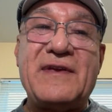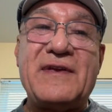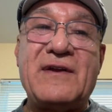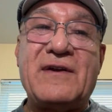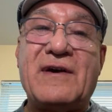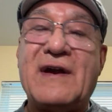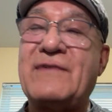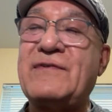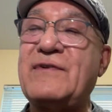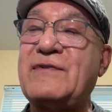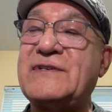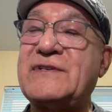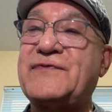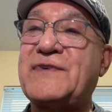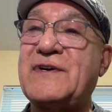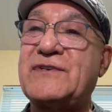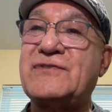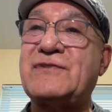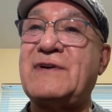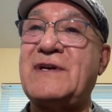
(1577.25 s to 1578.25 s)
Everyone's
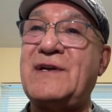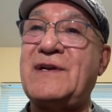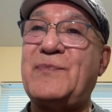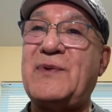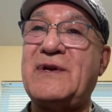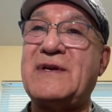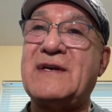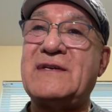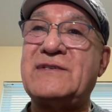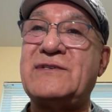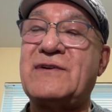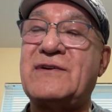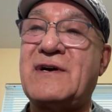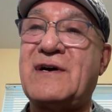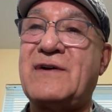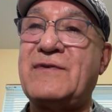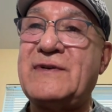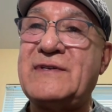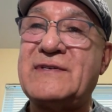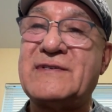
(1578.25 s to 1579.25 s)
frustrated because you're
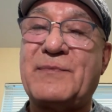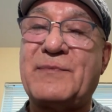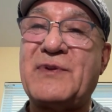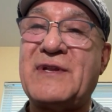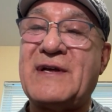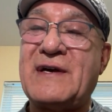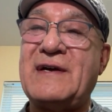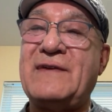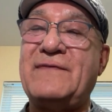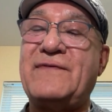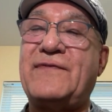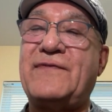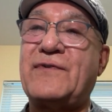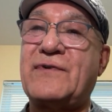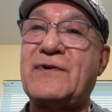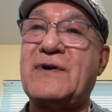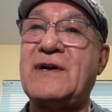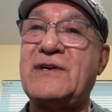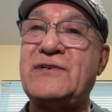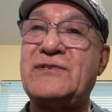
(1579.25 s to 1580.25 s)
always applying
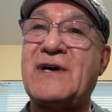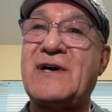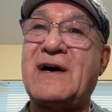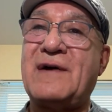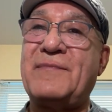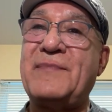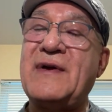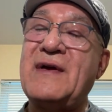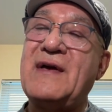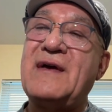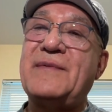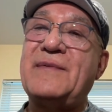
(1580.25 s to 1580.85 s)
for a job.